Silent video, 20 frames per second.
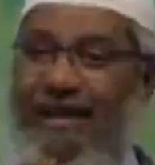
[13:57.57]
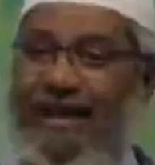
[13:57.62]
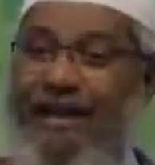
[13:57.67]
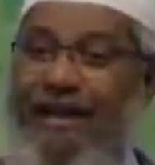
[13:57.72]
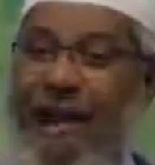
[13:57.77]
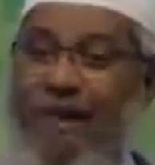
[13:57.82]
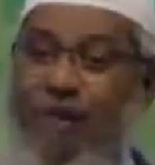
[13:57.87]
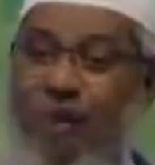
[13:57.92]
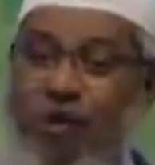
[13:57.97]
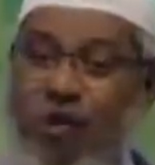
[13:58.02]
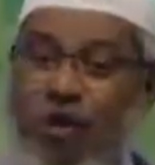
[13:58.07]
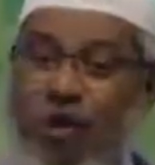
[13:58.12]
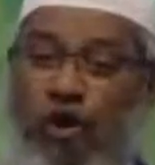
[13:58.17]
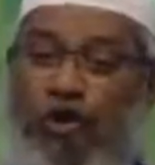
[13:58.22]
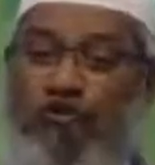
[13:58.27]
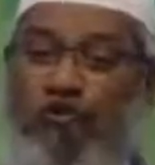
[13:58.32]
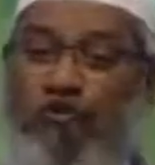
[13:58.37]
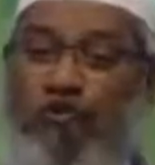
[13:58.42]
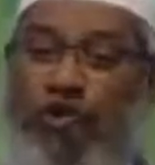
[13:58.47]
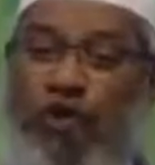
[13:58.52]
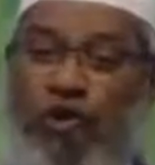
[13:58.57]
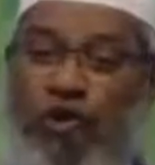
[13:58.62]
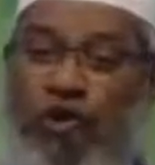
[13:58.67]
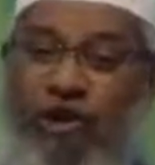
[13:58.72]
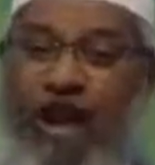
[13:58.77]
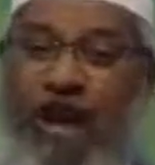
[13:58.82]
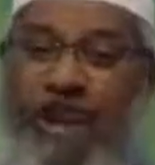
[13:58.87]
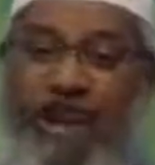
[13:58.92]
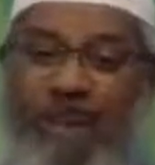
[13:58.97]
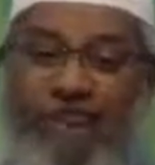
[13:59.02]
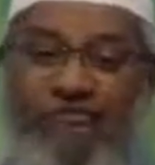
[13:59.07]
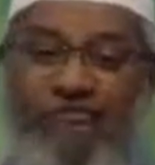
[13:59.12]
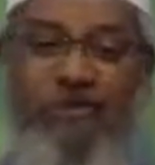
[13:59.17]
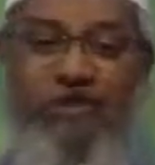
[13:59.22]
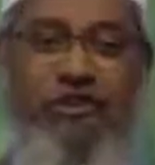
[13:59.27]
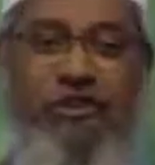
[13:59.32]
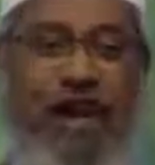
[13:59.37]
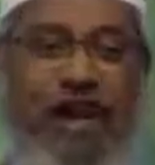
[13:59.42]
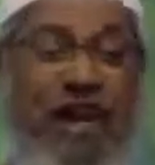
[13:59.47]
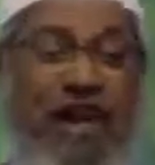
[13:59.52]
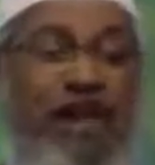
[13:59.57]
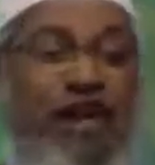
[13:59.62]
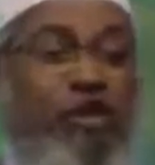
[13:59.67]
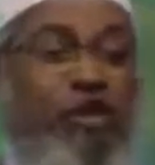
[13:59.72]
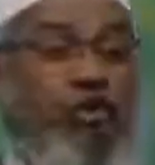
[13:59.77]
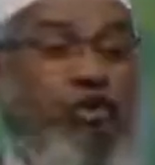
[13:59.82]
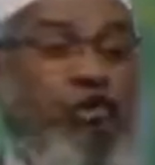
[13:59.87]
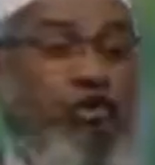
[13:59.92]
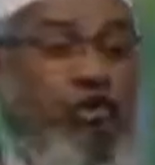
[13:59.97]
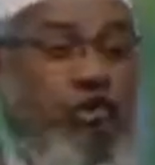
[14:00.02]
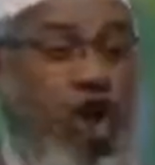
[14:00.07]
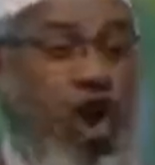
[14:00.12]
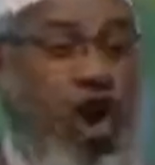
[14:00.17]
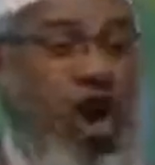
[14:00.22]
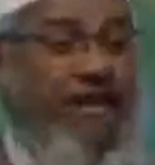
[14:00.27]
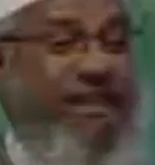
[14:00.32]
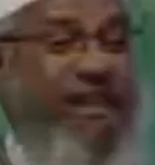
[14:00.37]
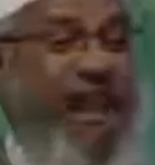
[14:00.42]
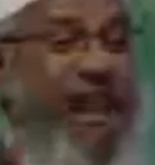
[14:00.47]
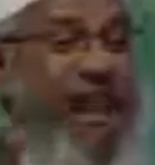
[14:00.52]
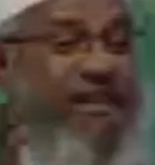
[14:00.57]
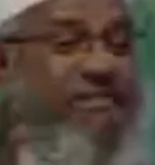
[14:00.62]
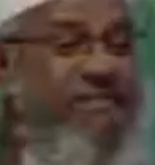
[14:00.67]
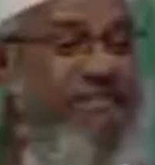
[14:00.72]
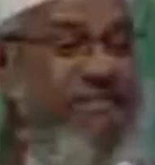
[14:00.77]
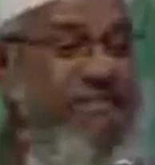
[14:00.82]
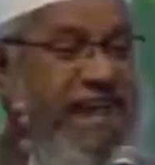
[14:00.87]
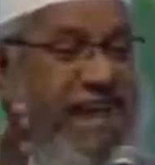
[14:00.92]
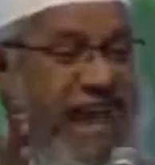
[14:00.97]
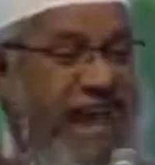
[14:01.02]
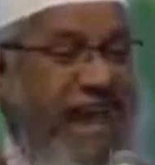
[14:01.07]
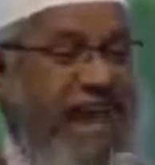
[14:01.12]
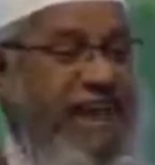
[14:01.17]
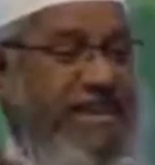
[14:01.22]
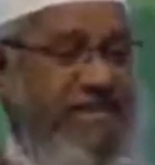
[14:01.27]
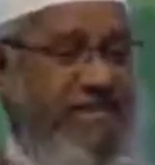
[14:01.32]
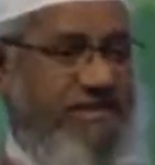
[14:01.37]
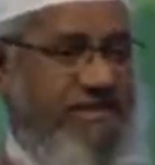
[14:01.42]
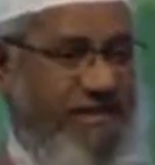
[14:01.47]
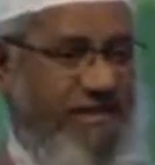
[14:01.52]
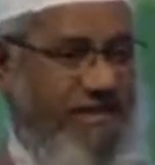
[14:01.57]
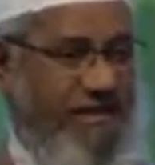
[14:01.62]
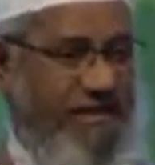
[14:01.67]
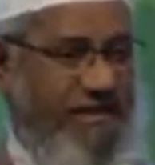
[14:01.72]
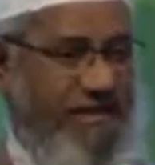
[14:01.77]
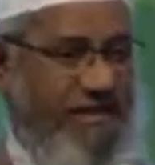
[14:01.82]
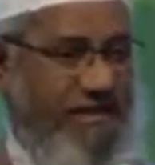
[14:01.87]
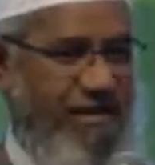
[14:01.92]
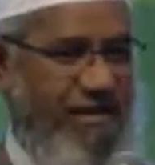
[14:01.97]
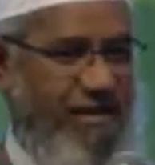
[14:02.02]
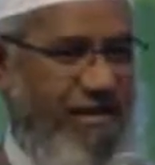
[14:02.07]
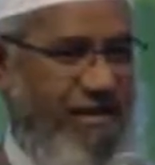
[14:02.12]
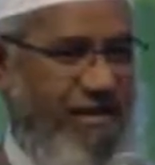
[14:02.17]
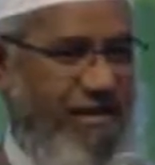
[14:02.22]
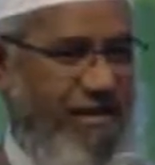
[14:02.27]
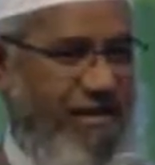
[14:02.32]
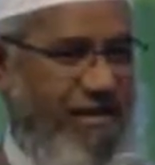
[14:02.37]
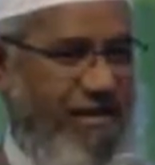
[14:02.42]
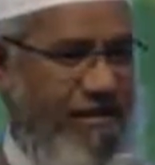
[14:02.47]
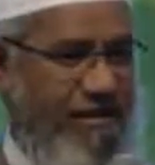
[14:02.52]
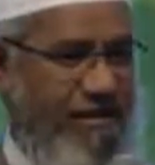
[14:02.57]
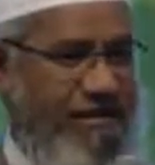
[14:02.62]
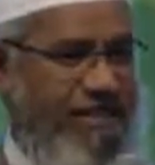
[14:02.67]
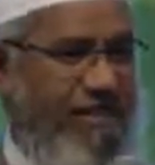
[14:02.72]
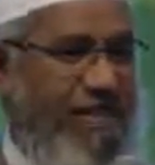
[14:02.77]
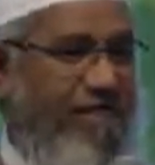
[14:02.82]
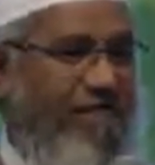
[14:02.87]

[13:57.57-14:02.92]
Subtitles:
come close to the Quran and Sunnah. Do not exchange the